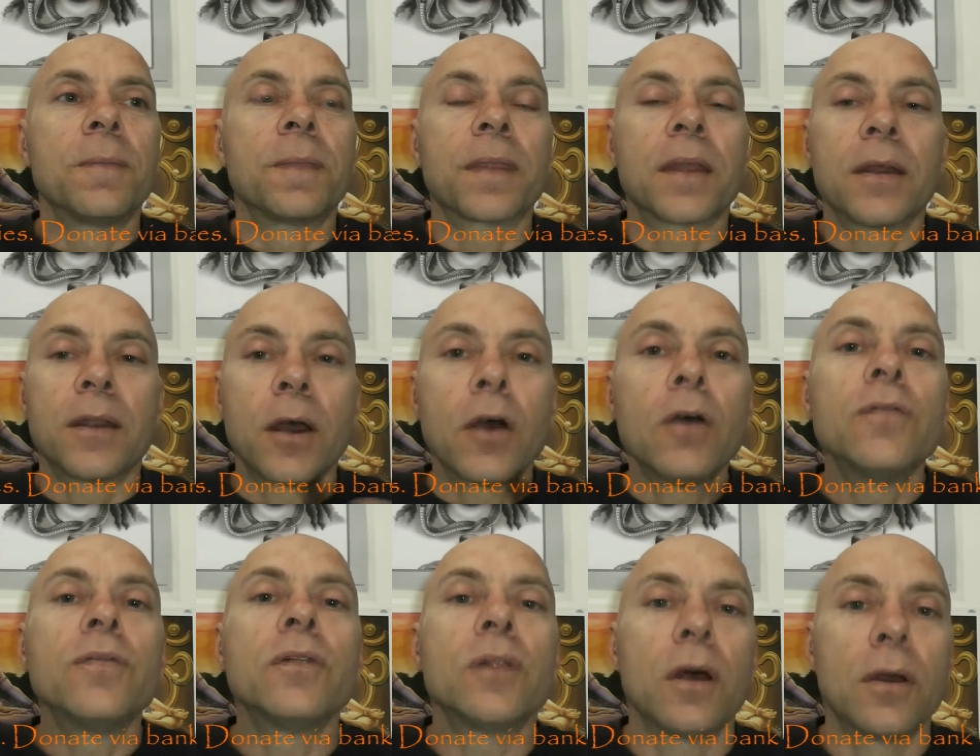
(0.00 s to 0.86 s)
an
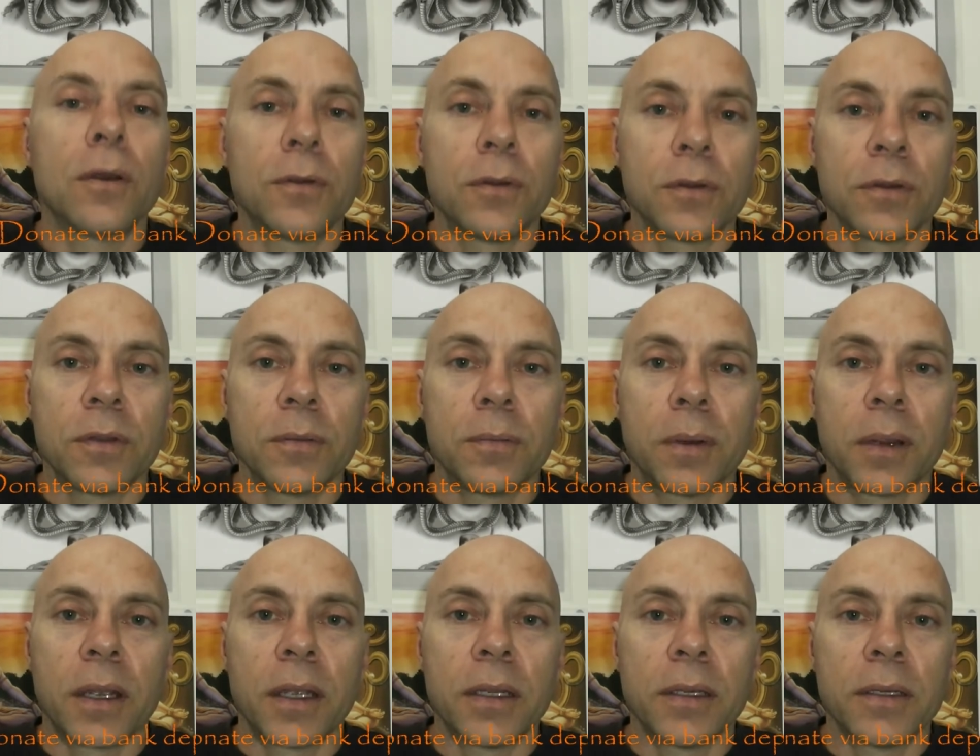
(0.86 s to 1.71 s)
overload on the
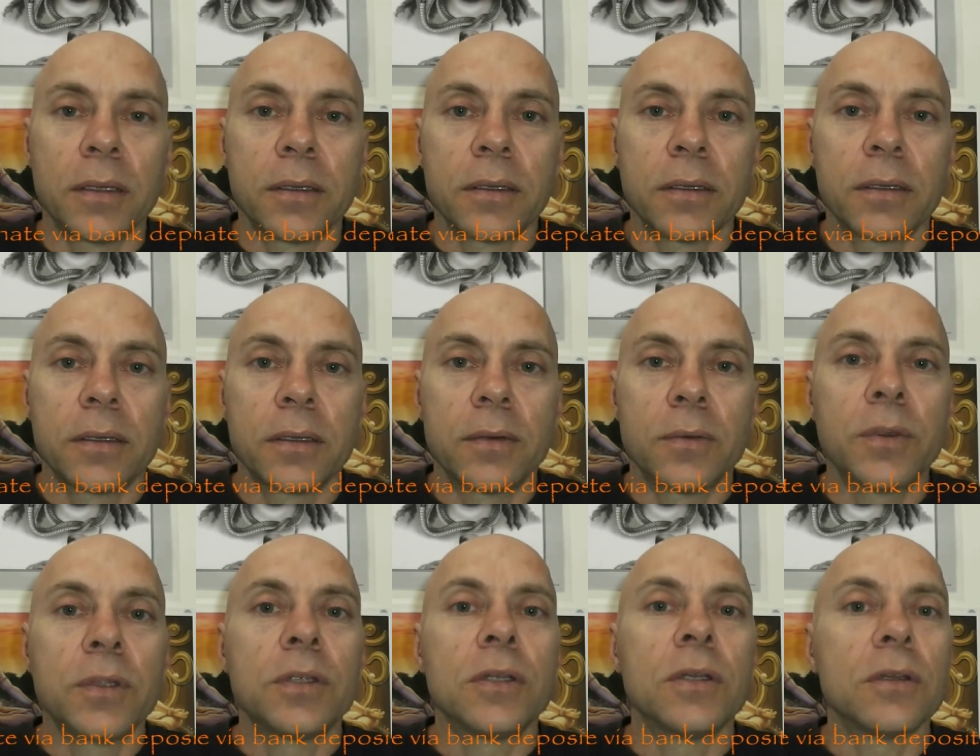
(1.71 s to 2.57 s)
brain,
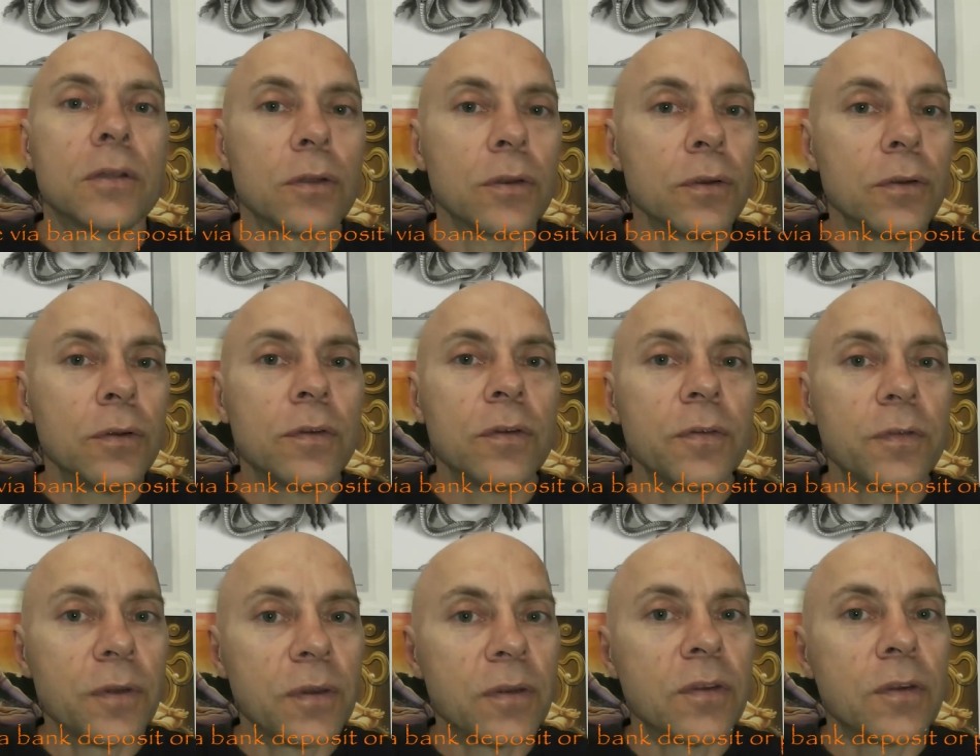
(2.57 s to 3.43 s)
which includes a
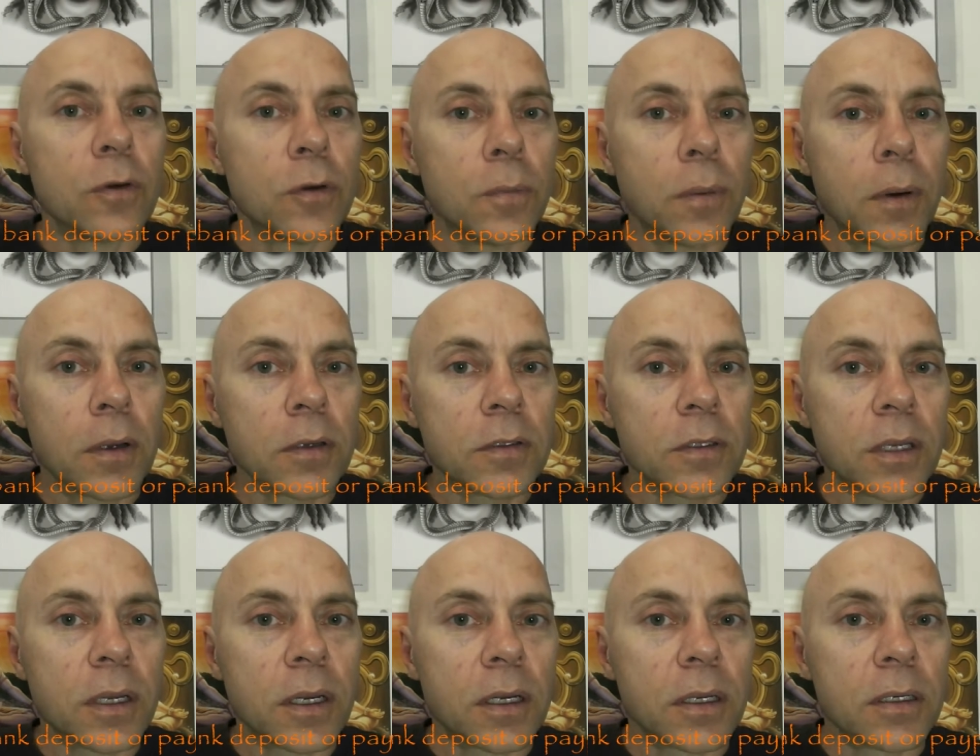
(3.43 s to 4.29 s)
physical
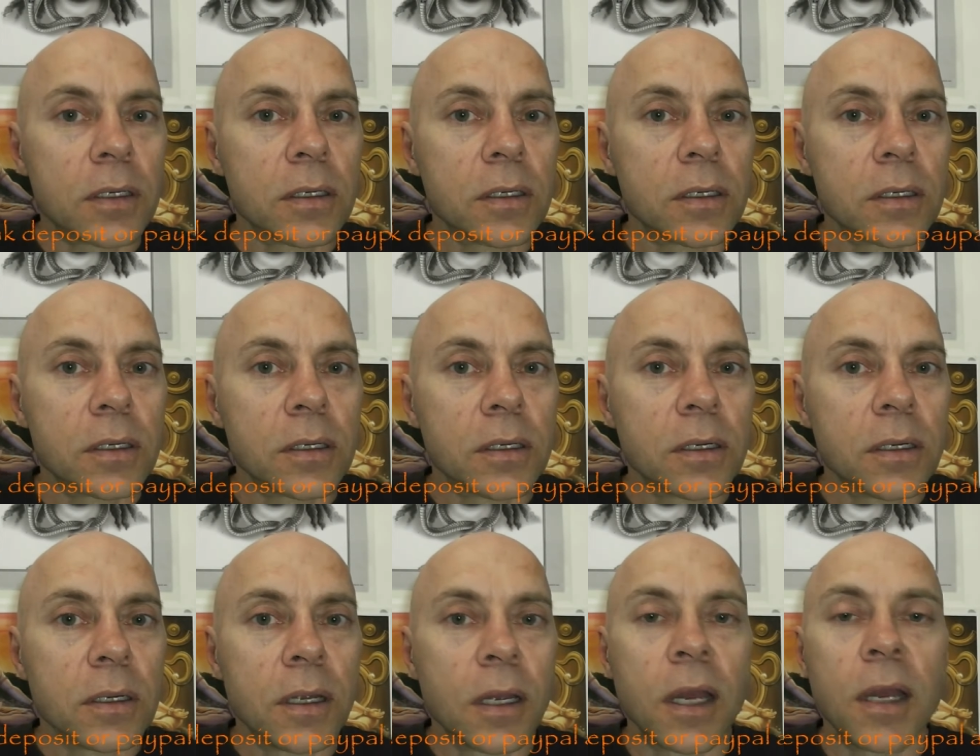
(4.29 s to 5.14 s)
posture,
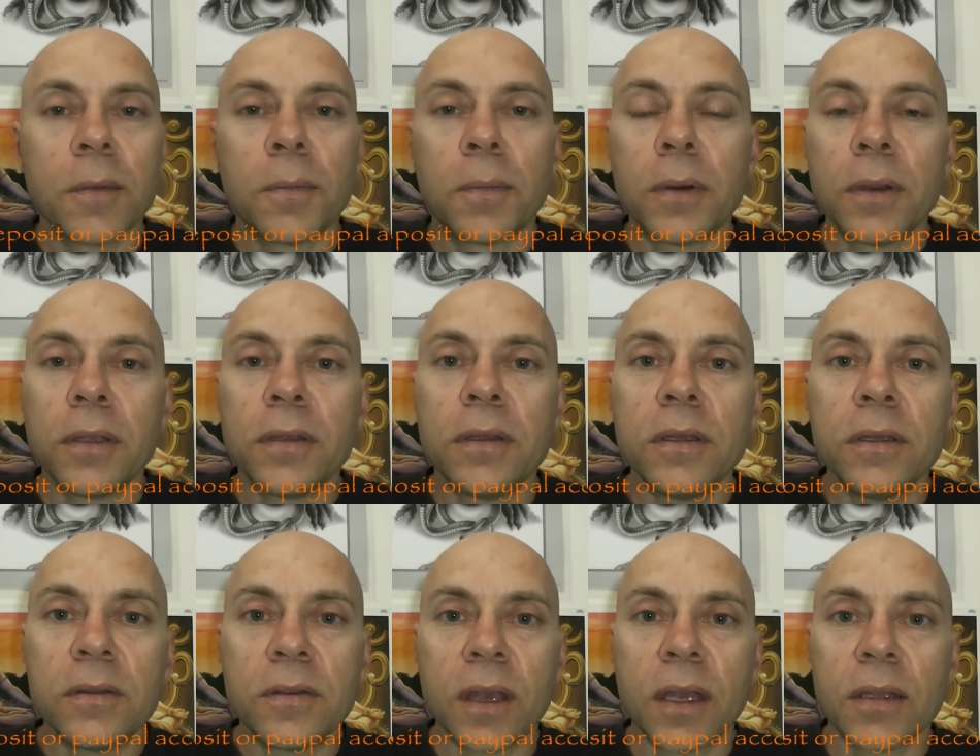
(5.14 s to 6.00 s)
a breathing
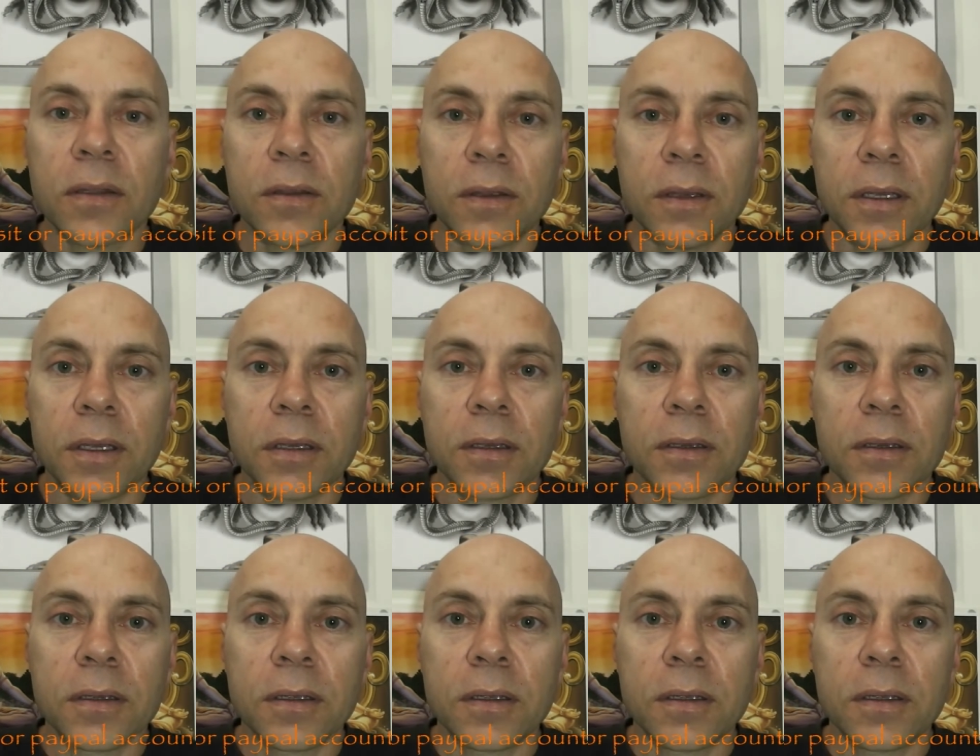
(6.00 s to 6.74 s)
technique,